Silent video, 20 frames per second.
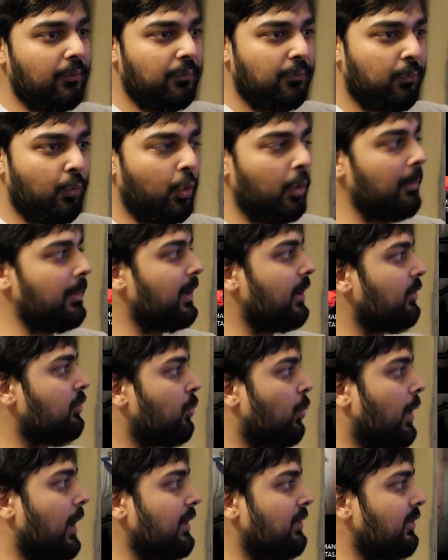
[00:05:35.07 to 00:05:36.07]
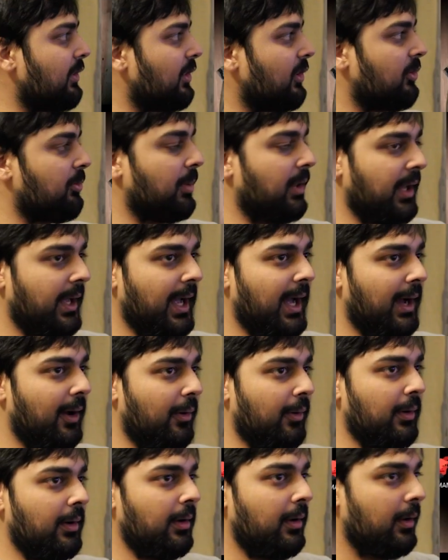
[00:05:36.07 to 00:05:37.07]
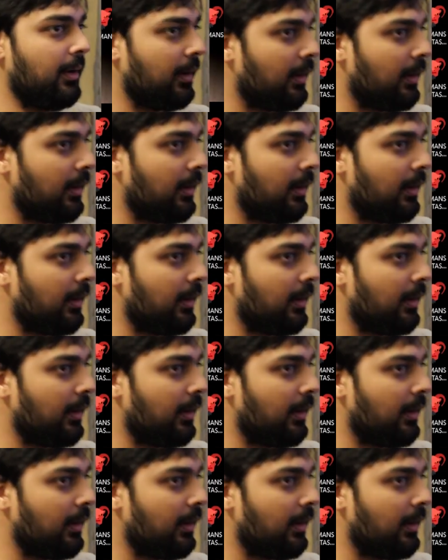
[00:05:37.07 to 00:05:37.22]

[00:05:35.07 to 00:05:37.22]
4 minutes watching this play out,